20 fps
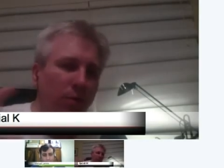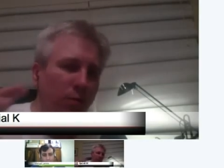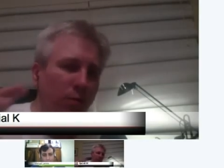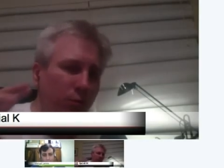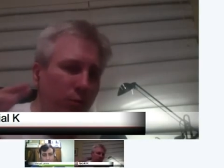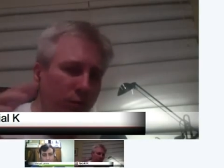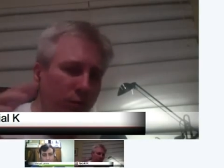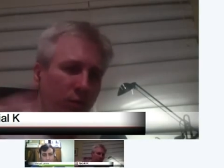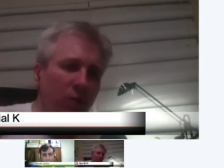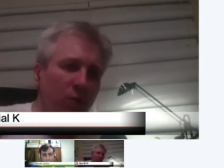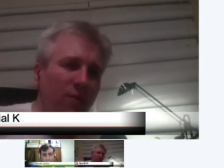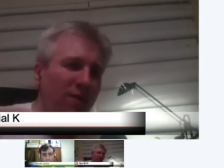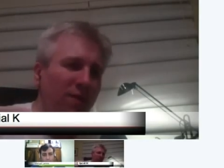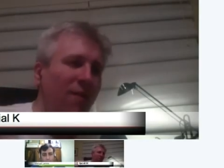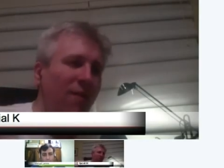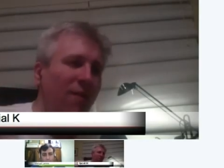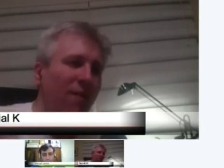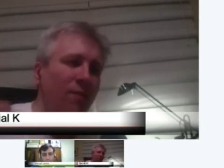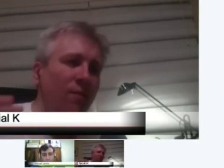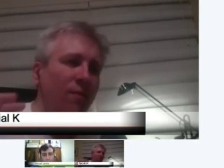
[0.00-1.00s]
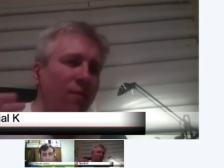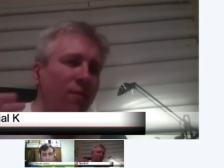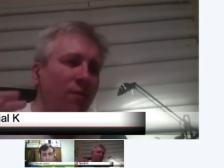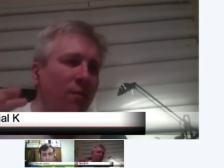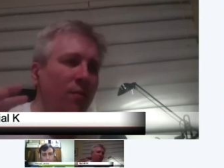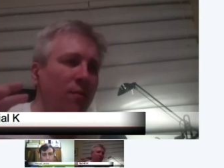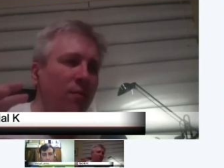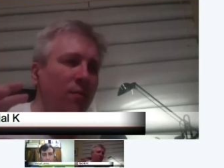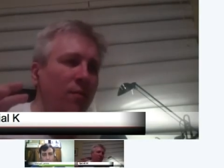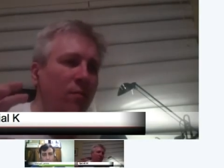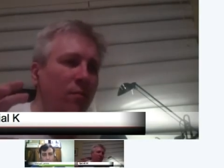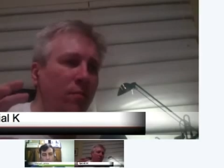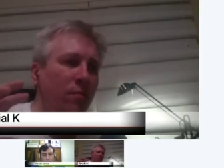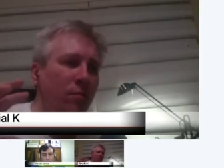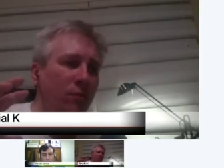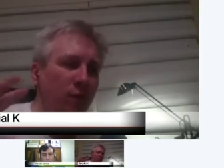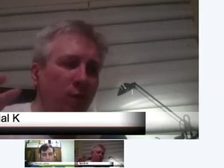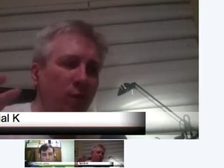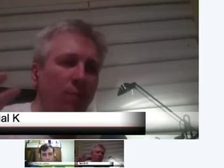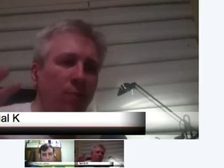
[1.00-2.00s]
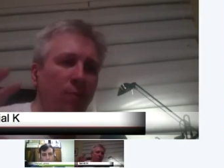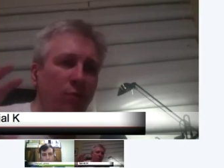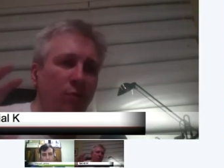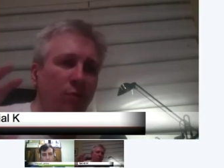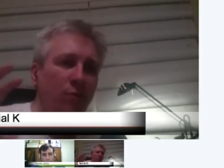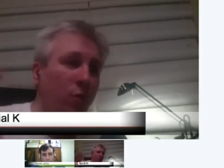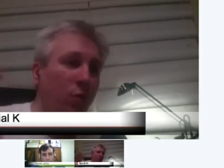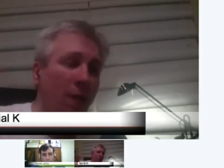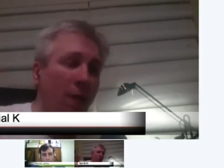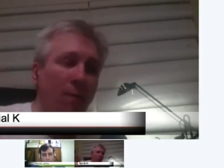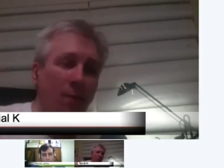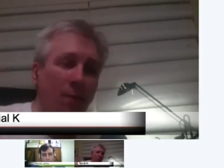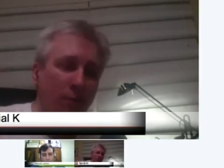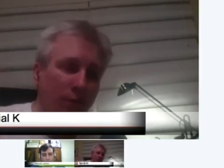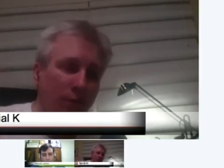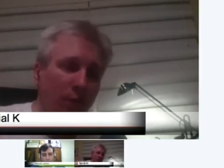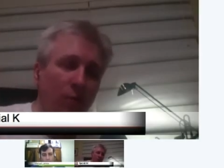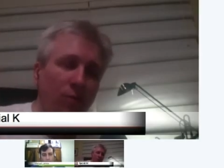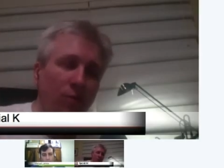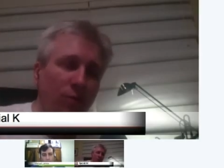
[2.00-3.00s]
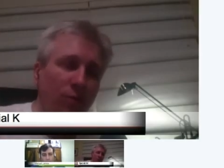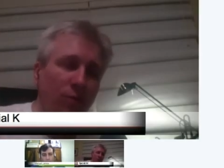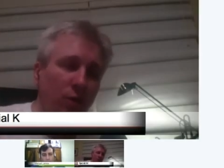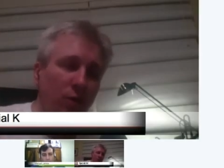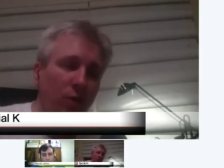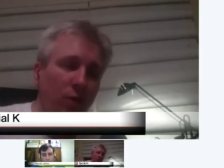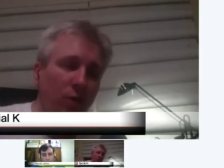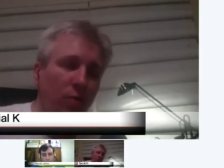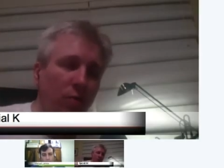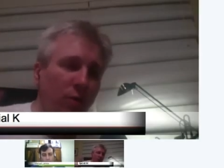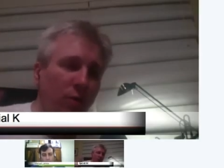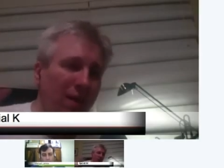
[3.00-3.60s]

just very talented developers who happen to focus on jQuery, and